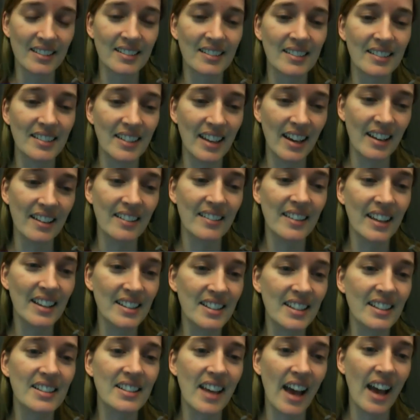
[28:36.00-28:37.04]
Yeah, that's
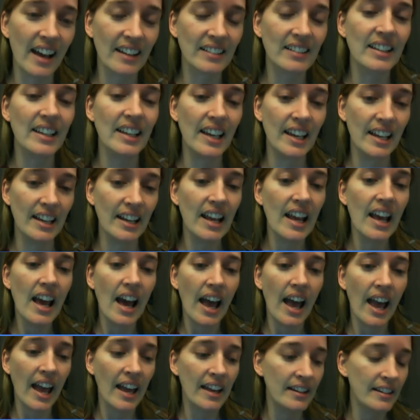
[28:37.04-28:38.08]
exactly it.
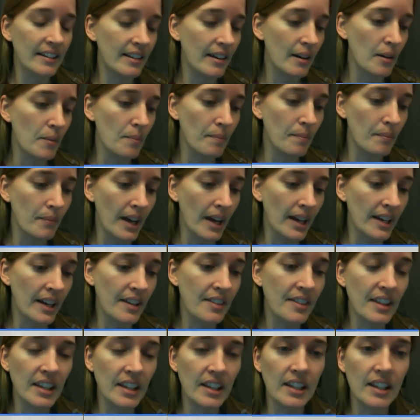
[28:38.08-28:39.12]
And I
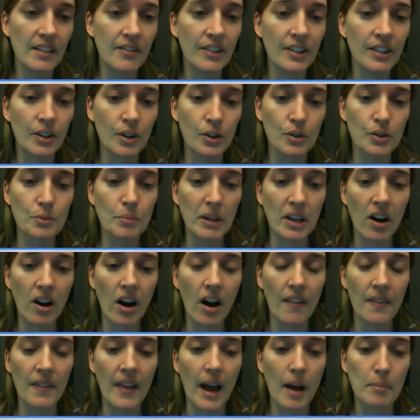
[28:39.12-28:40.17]
think it even goes
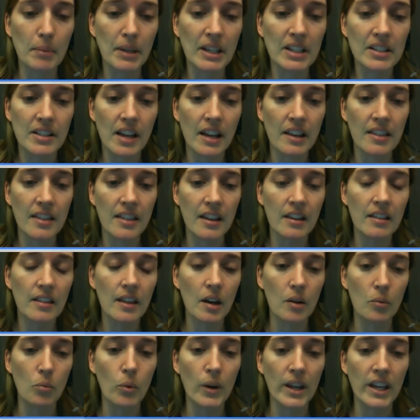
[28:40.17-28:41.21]
beyond that, because I think
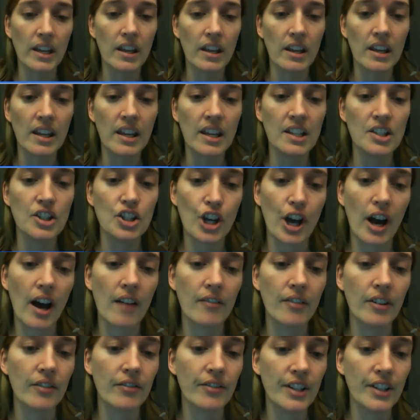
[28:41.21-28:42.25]
that we each have
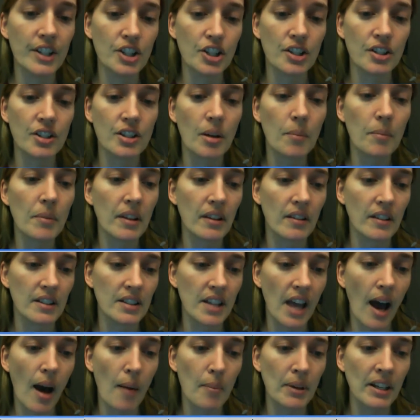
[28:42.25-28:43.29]
a vision, something that's
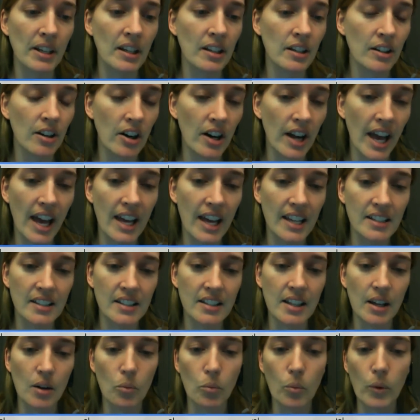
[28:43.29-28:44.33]
happening in our heads
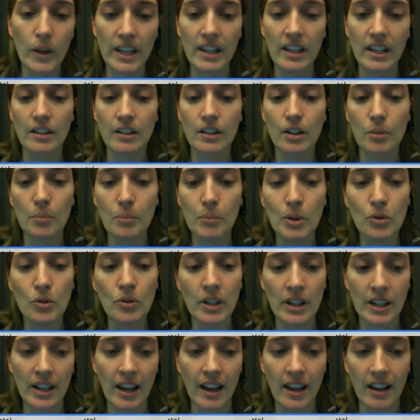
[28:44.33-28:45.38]
that we can
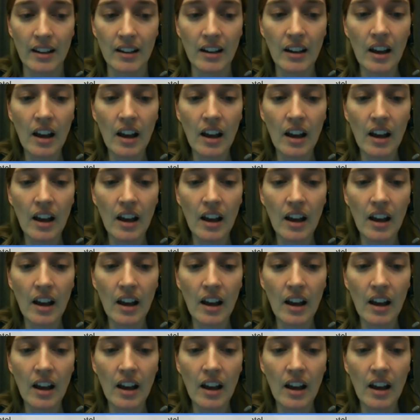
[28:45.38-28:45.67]
communicate,